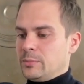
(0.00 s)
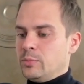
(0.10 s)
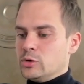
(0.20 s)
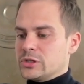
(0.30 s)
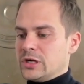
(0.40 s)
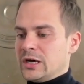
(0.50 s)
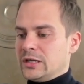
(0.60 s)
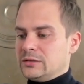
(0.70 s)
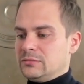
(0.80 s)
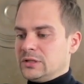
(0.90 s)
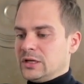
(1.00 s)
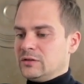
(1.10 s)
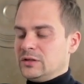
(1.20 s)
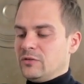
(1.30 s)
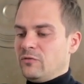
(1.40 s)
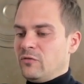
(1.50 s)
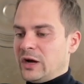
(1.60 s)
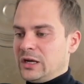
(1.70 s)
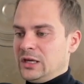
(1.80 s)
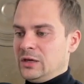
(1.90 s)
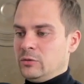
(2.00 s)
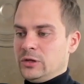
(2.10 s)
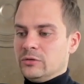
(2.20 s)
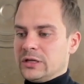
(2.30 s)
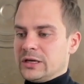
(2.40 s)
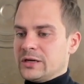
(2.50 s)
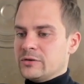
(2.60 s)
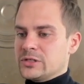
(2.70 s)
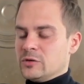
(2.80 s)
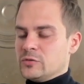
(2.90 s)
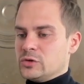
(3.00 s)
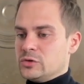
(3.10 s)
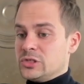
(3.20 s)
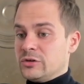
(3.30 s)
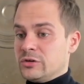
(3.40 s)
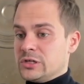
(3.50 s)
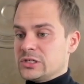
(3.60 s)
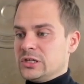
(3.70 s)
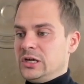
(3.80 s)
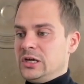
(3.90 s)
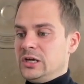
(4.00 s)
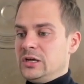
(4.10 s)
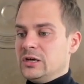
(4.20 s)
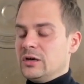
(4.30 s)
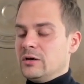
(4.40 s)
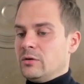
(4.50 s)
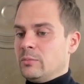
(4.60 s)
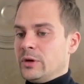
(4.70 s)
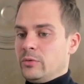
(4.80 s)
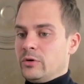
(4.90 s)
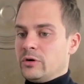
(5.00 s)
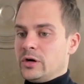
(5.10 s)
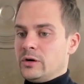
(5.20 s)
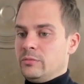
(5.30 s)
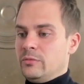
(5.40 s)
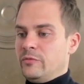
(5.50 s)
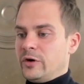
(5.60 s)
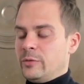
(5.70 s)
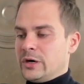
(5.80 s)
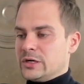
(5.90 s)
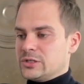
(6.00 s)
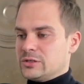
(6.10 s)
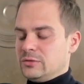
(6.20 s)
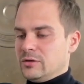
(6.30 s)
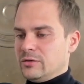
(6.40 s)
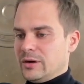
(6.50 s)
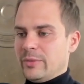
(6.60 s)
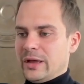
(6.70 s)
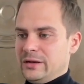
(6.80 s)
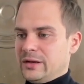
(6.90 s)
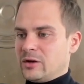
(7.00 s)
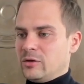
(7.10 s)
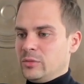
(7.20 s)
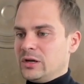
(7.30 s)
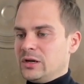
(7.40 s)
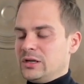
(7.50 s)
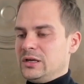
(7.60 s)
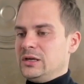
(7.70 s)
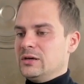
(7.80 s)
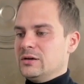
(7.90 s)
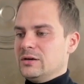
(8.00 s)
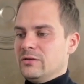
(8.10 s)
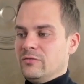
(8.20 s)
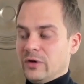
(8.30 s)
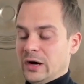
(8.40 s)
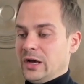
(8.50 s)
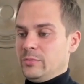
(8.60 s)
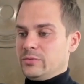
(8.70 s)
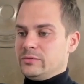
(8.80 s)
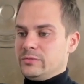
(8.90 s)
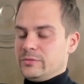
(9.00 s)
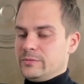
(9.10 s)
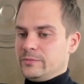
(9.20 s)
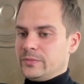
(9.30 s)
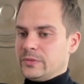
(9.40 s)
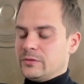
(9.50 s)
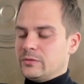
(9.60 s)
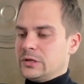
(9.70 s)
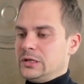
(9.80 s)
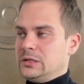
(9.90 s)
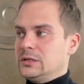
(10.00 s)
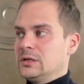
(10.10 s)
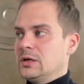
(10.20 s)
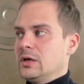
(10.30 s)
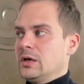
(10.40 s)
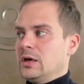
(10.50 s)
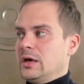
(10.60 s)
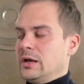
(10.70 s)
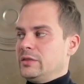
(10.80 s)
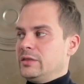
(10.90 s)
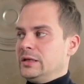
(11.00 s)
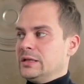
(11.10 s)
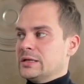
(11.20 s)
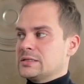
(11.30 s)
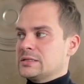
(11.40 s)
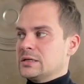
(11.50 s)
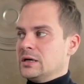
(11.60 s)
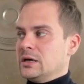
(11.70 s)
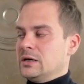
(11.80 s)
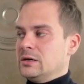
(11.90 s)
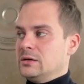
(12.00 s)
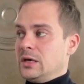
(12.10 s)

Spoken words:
push that funny, we don't take ourselves too seriously, but we are very much embedded in the community vibe, right? And I think that's super